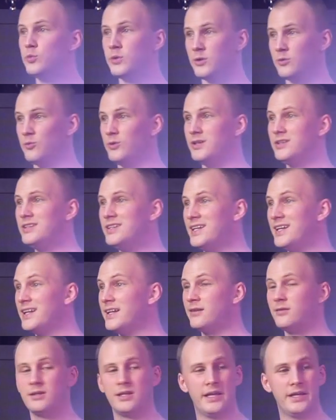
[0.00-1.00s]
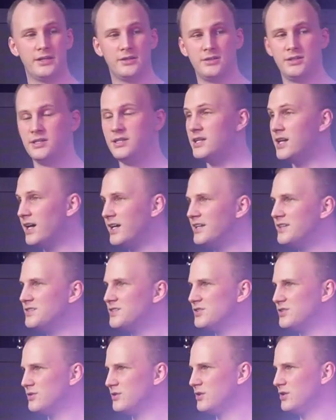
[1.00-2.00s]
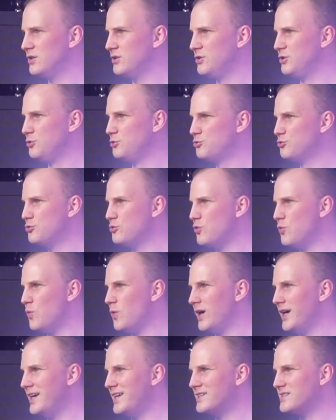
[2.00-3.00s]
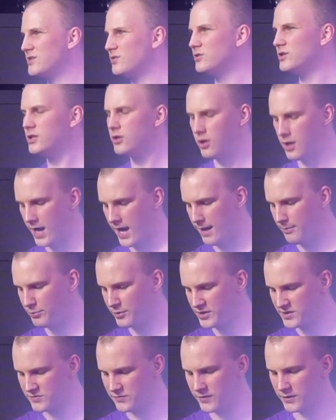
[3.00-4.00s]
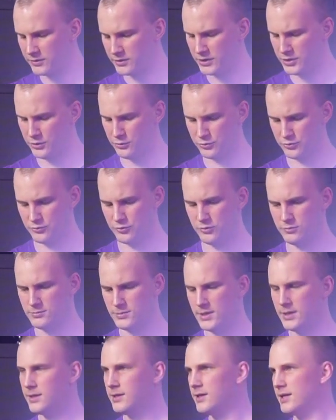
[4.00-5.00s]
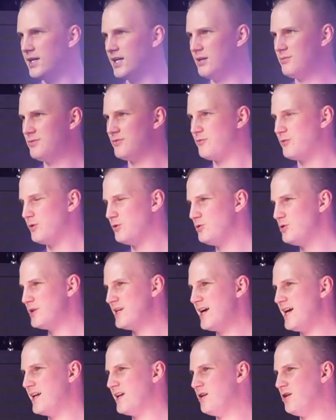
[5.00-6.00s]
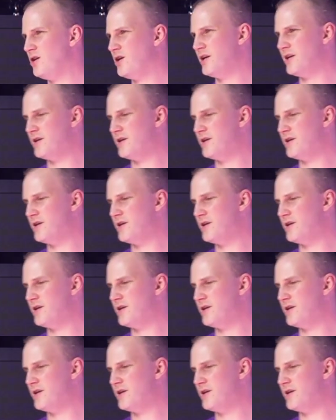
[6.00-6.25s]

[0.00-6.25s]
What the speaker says: really get a nice neutral white. It's a little hot, but it's fairly neutral. If we look at it on a